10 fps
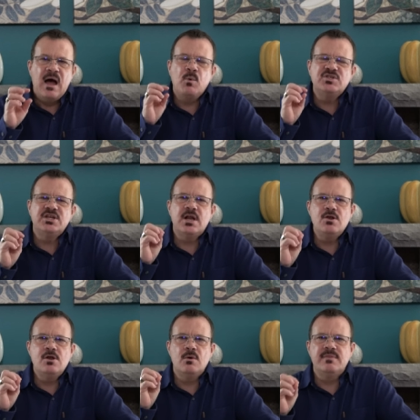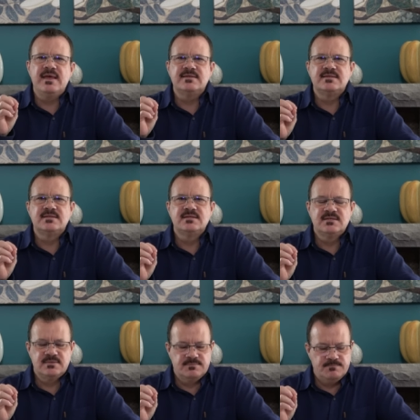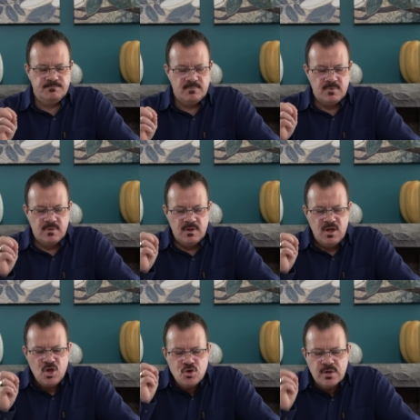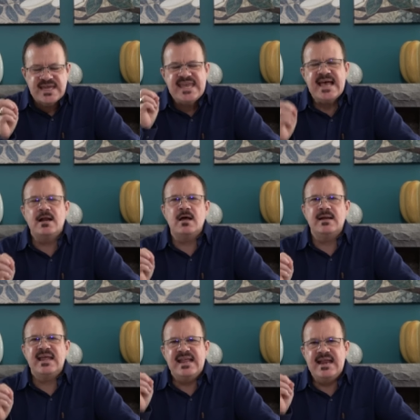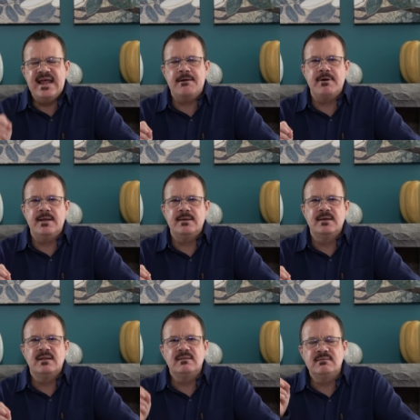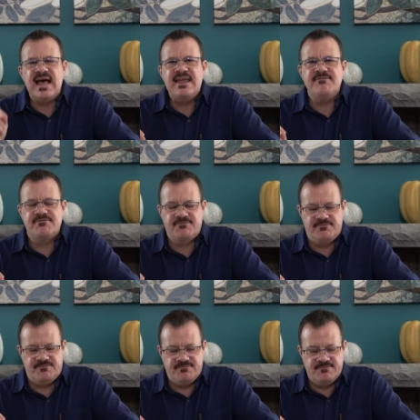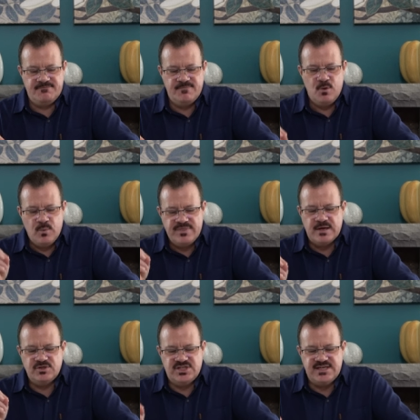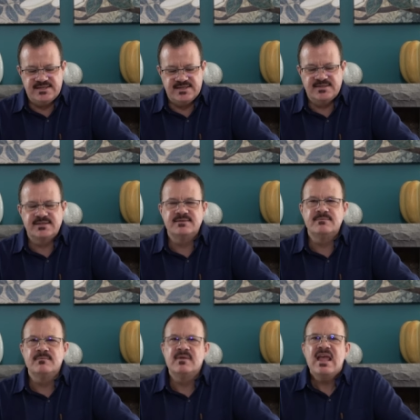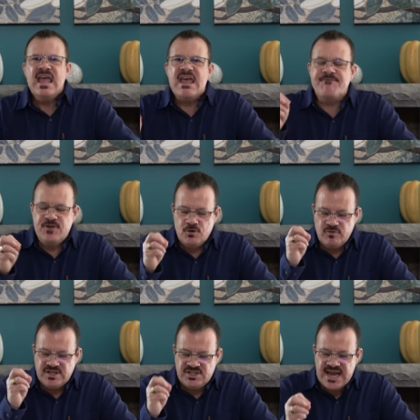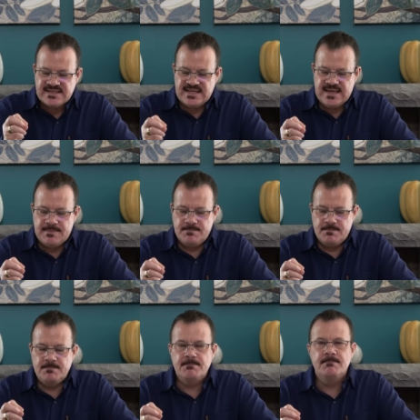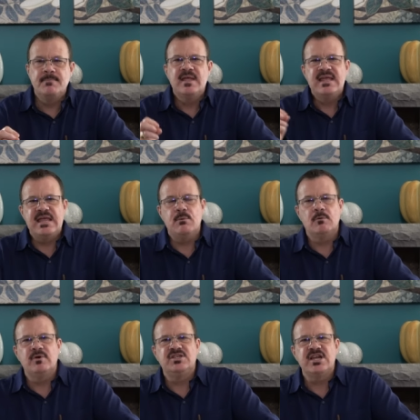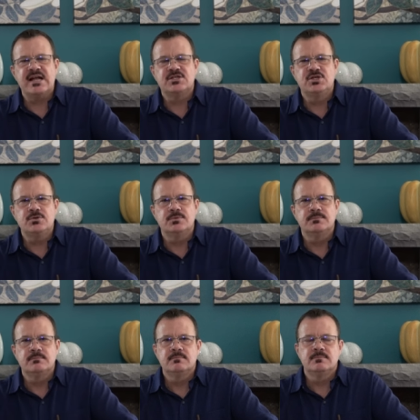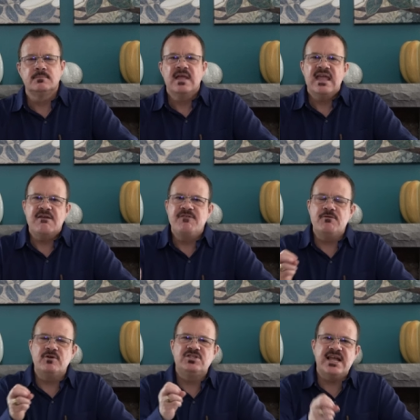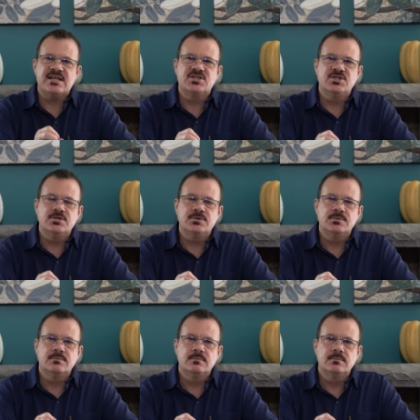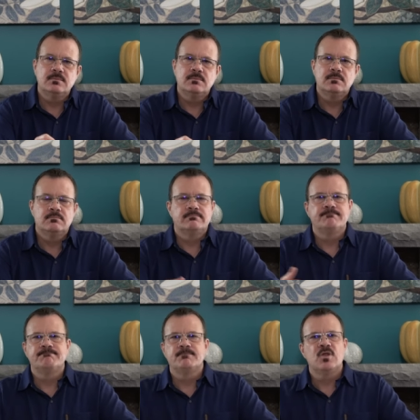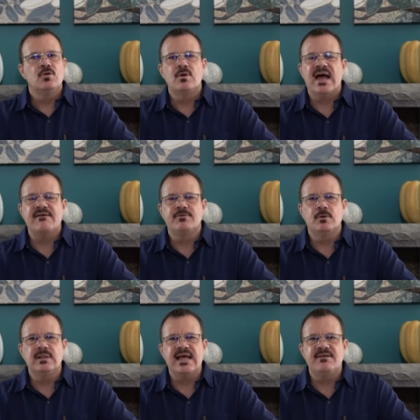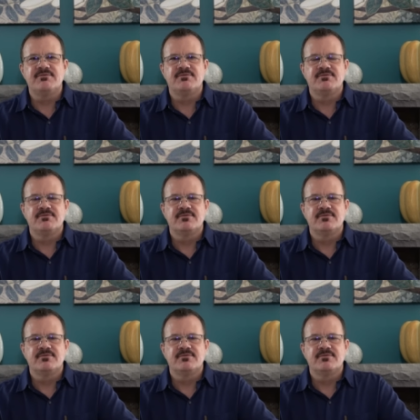I want you to know this. You cannot inherit life without Jesus. If you reject him, he will reject you. If he rejects you, you have no life.